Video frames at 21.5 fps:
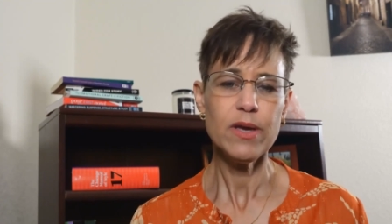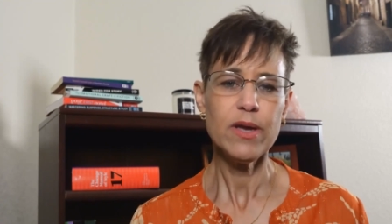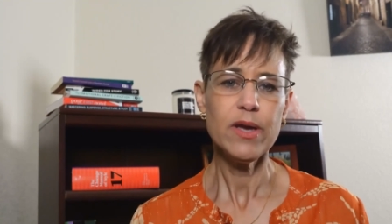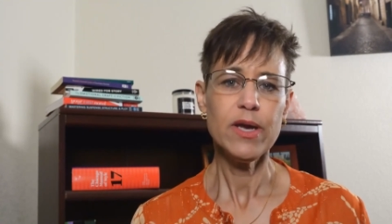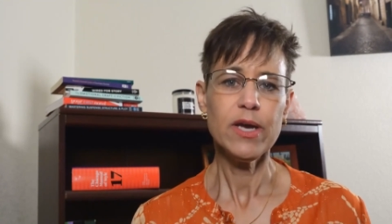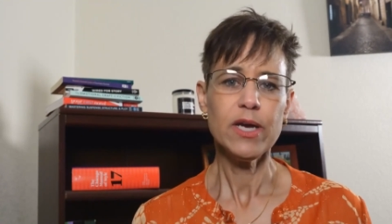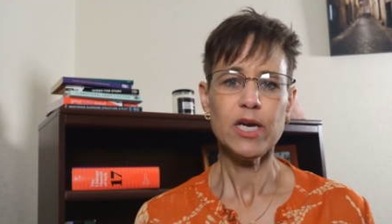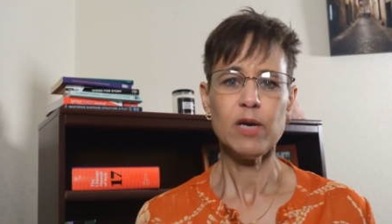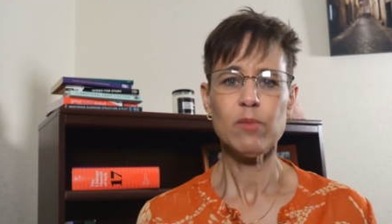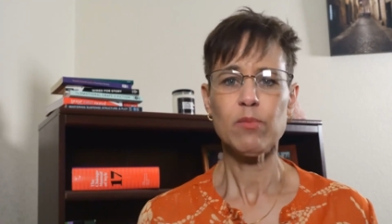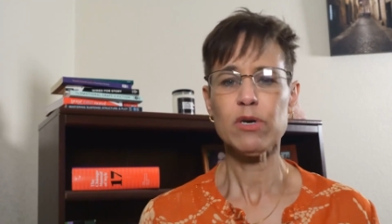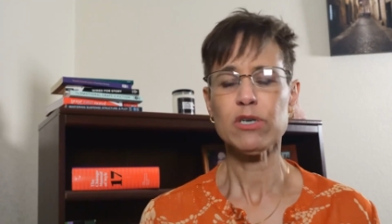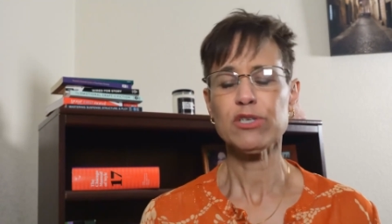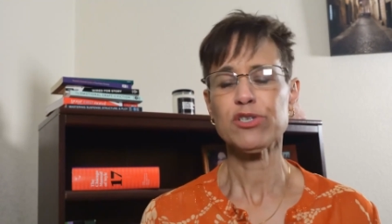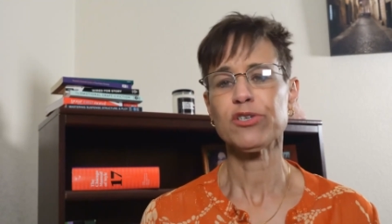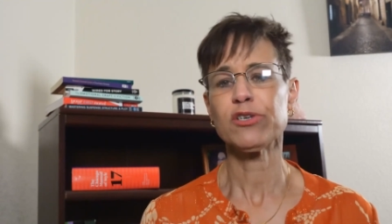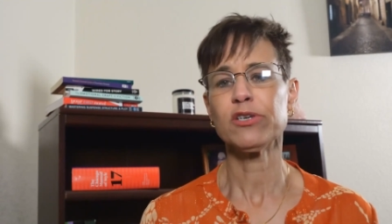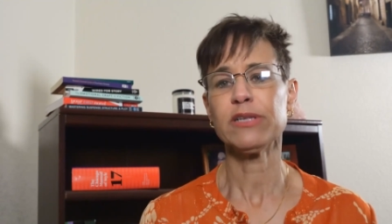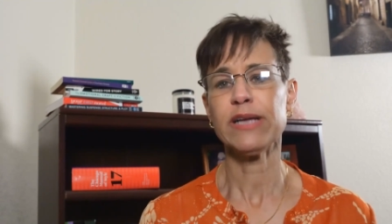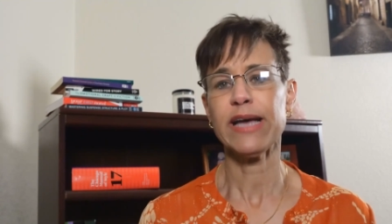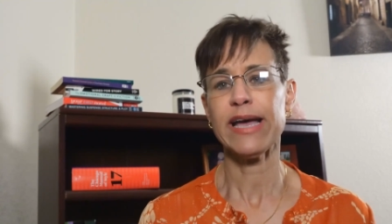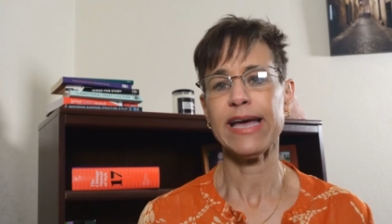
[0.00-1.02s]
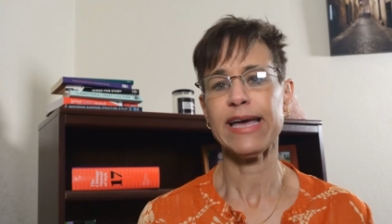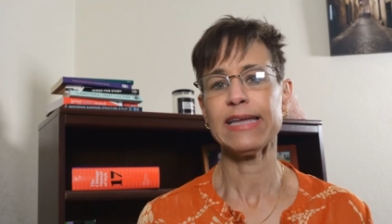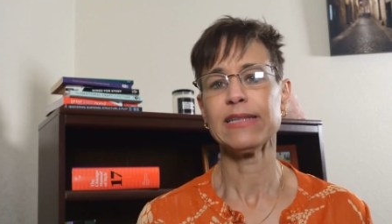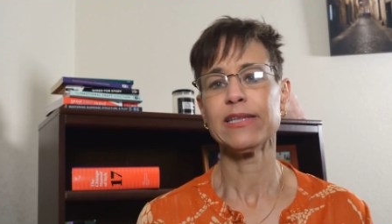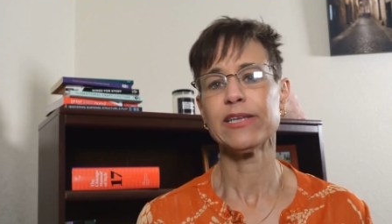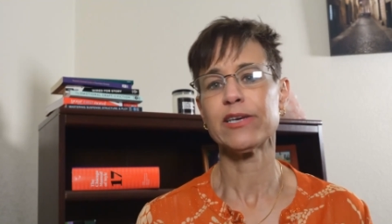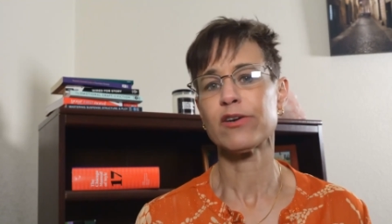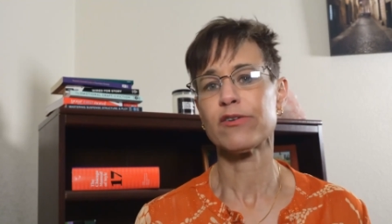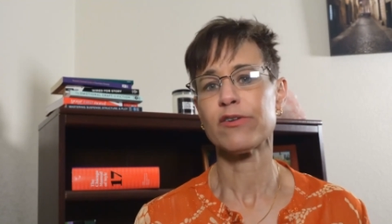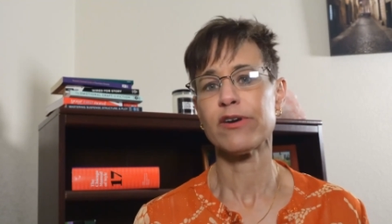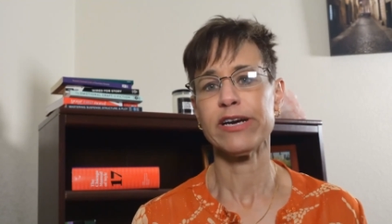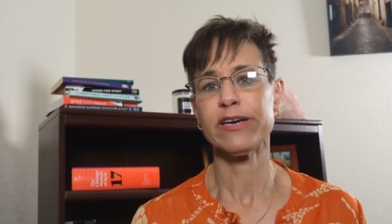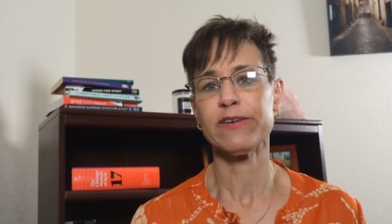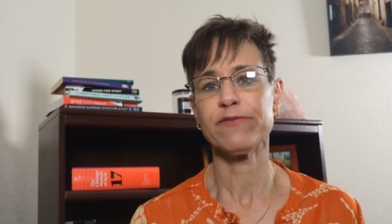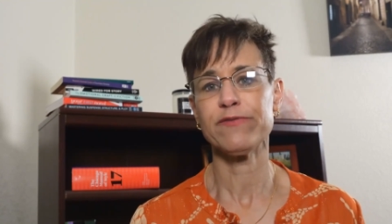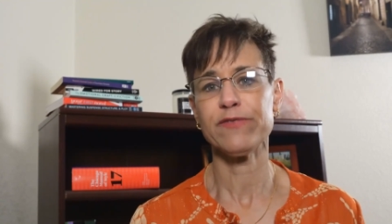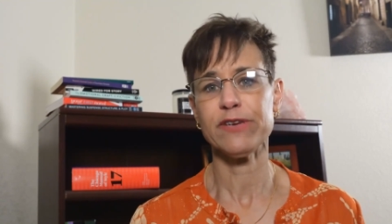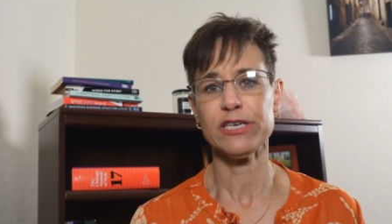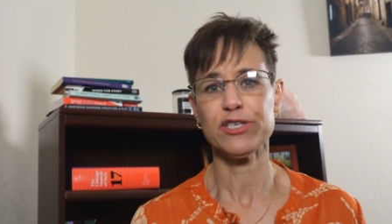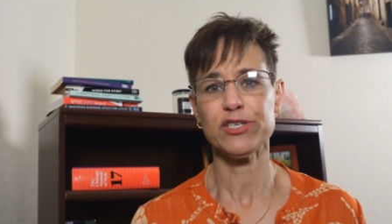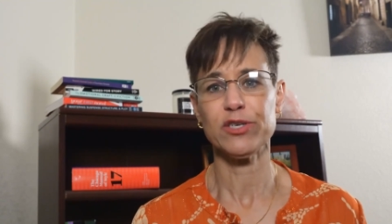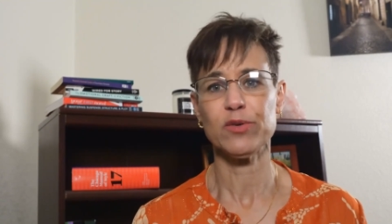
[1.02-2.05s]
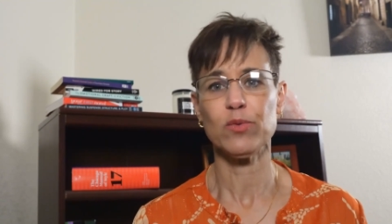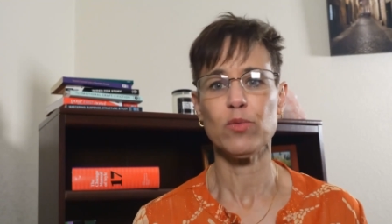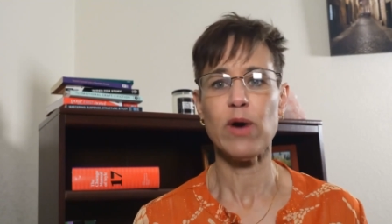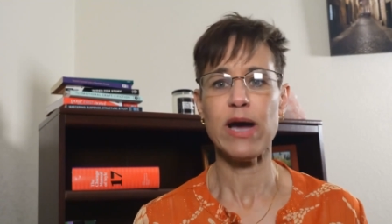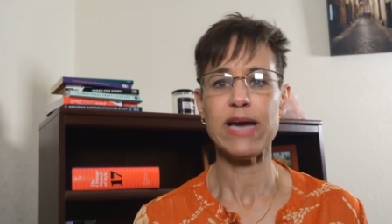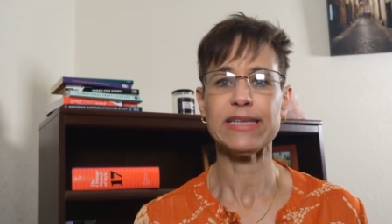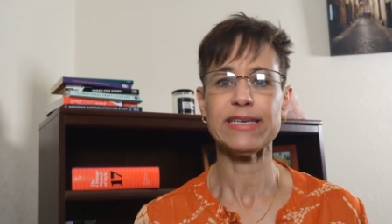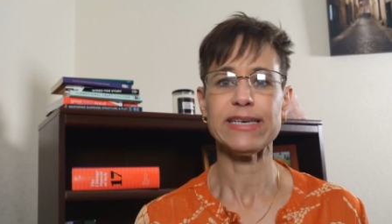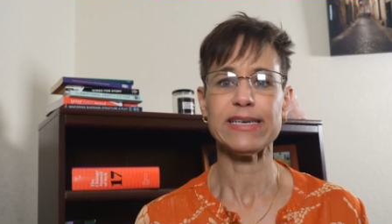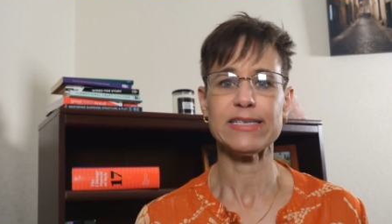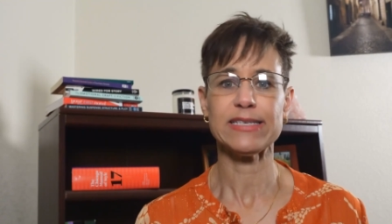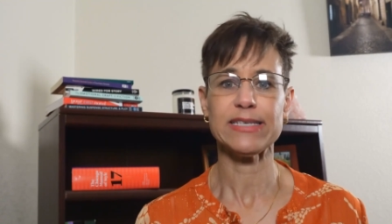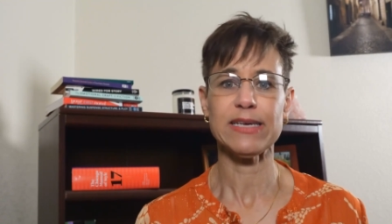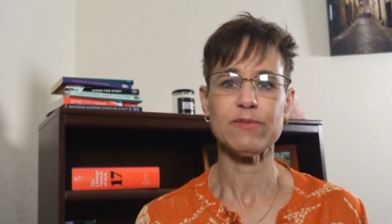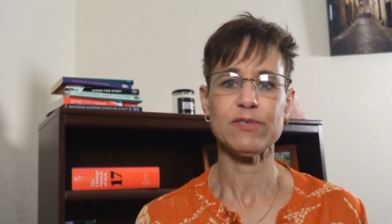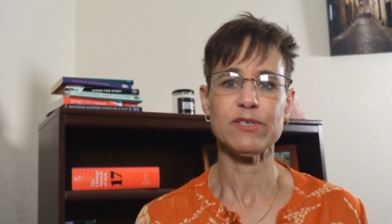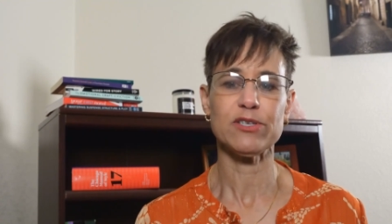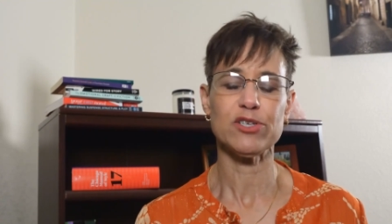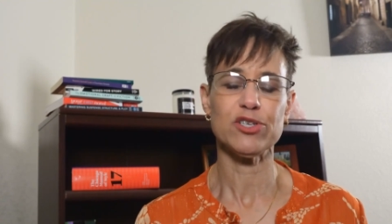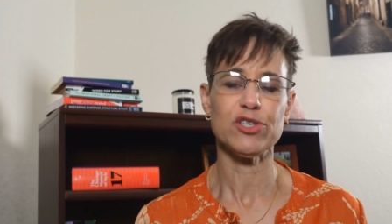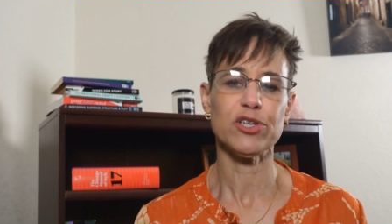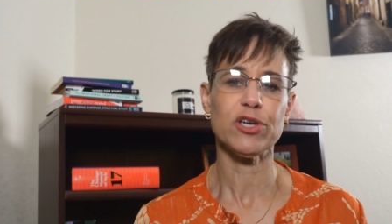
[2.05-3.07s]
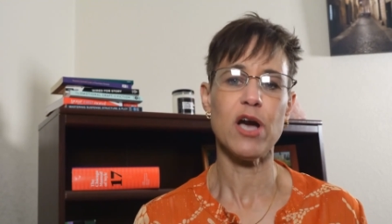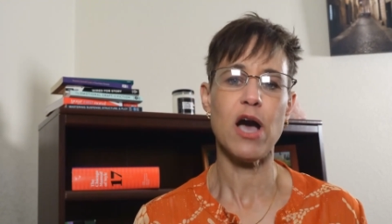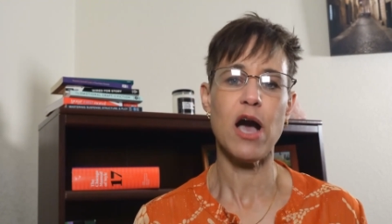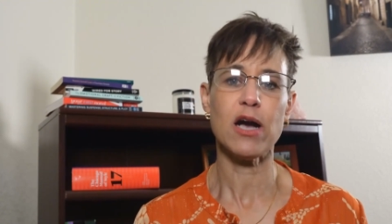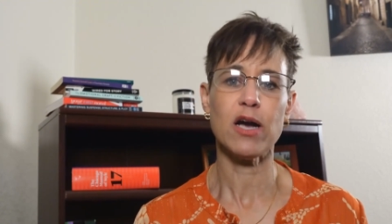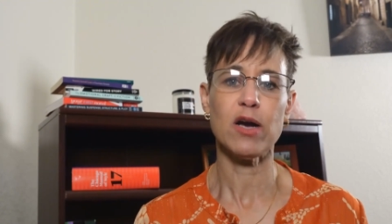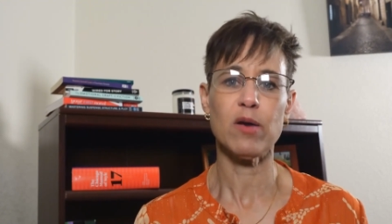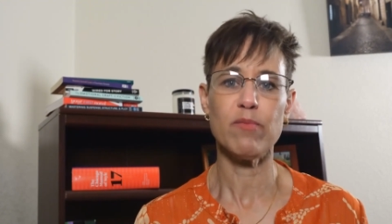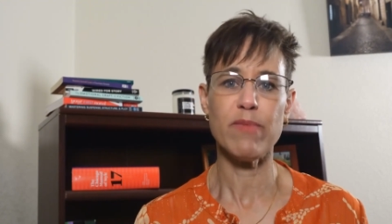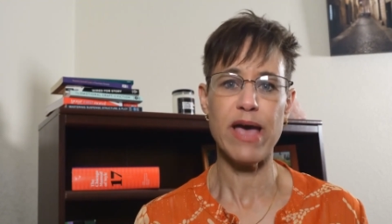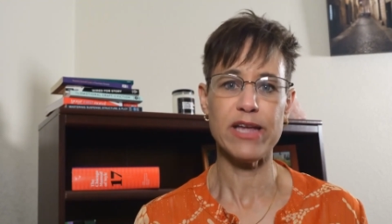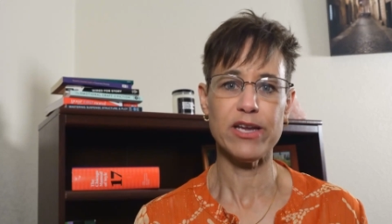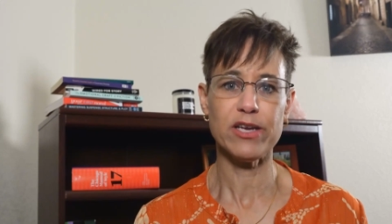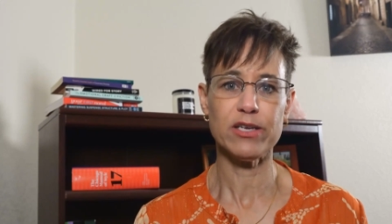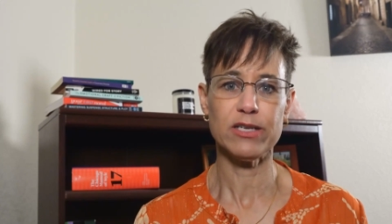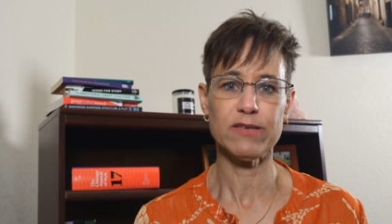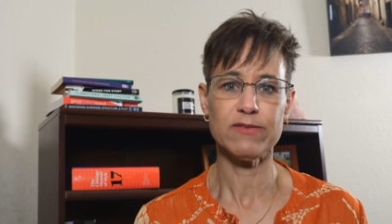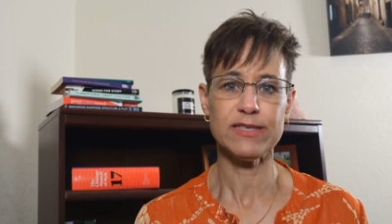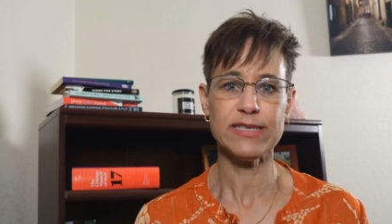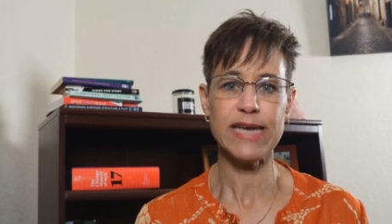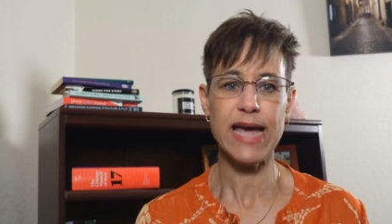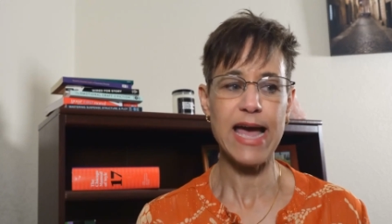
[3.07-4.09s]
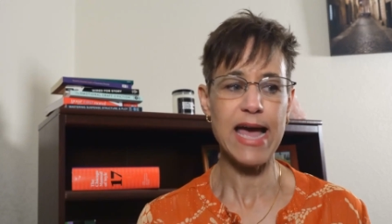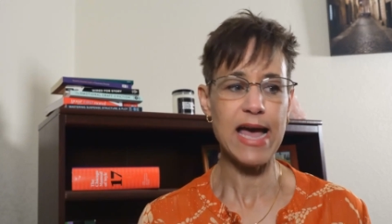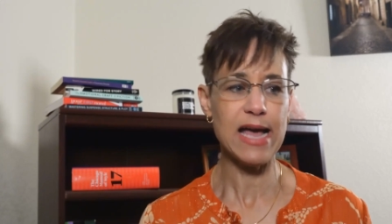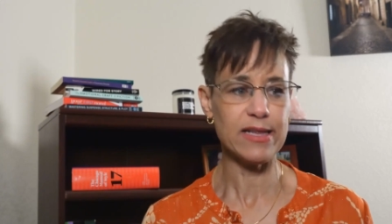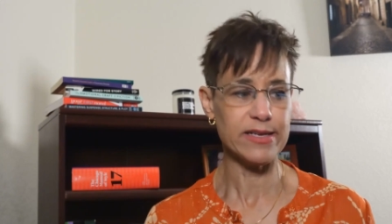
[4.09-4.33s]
Commercial and literary fiction widely accepts the Chicago Manual of Style,